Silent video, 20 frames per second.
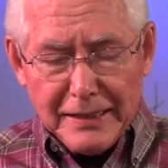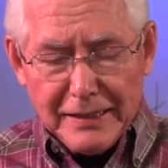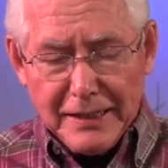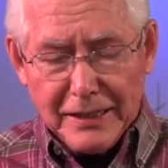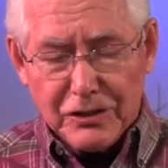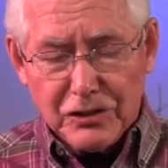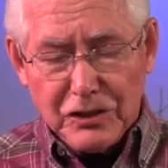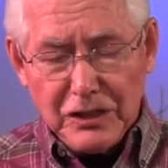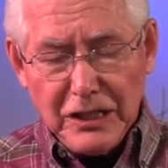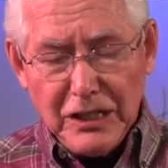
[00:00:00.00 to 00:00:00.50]

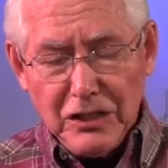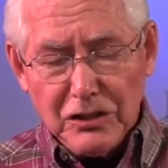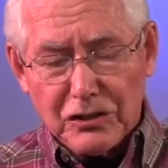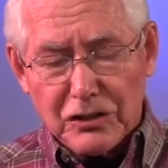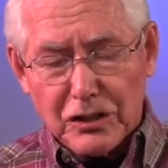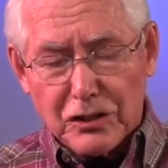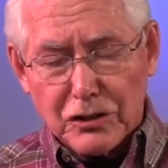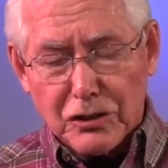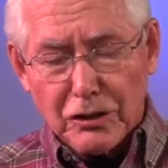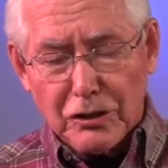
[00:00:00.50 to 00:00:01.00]
that sees
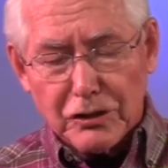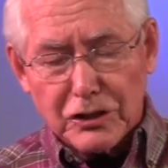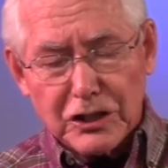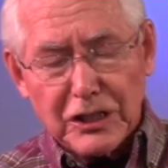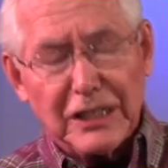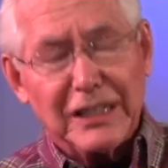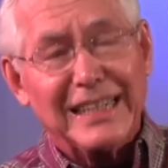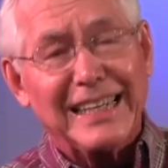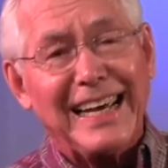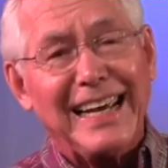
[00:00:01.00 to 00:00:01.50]
the church
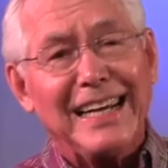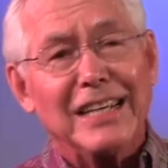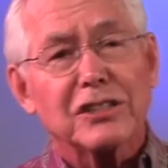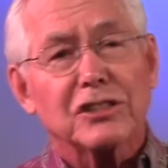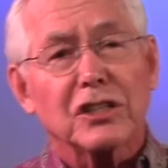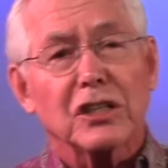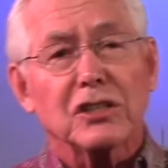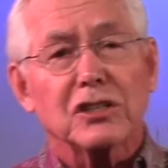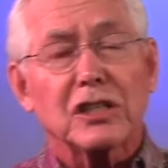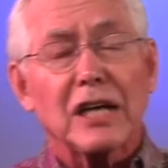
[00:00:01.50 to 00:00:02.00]

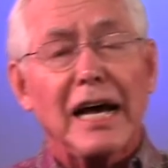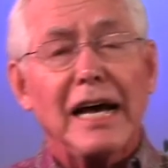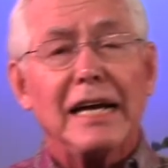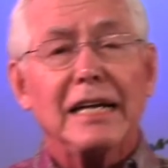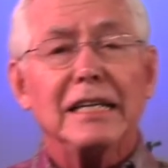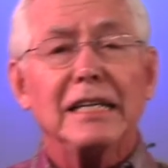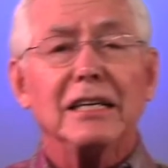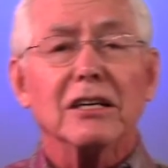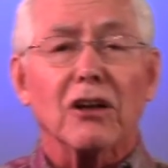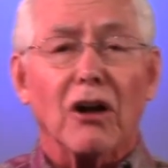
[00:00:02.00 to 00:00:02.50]
engage
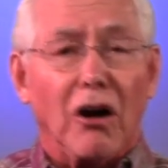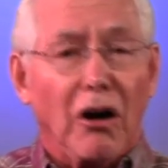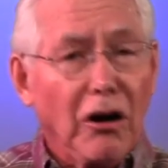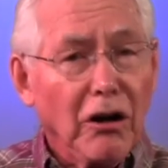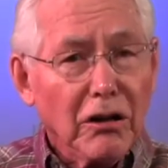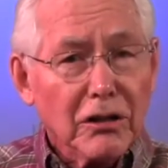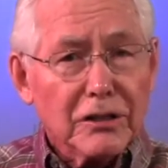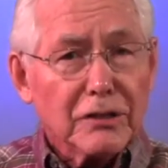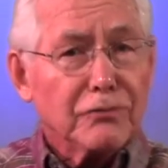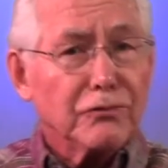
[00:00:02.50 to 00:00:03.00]
society at
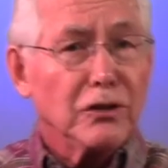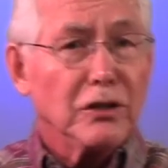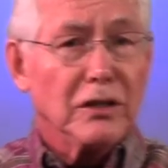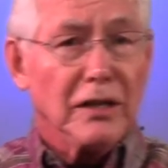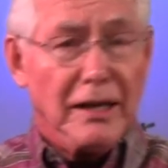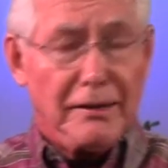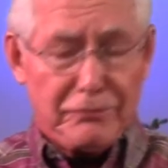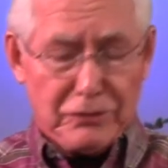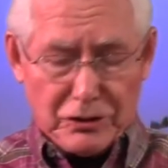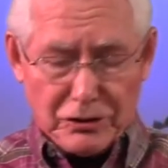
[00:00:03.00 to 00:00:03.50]
all different
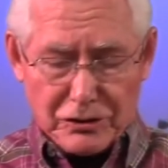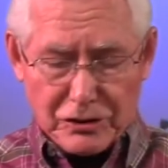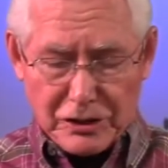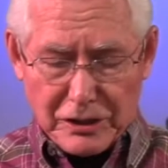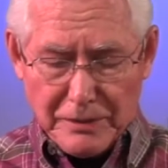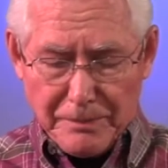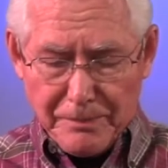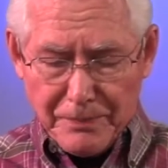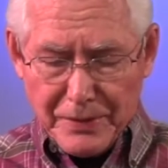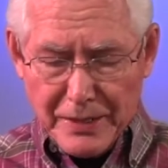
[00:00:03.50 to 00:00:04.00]
levels.